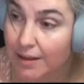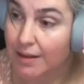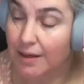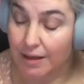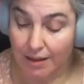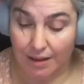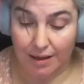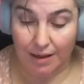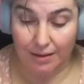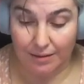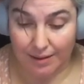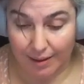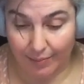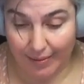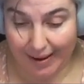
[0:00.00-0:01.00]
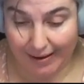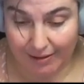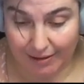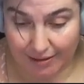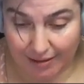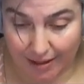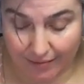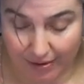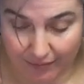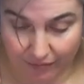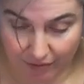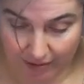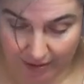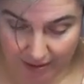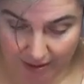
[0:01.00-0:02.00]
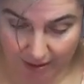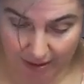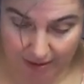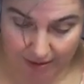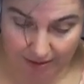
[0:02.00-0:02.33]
Oh, looks like Pac just gave up for the night.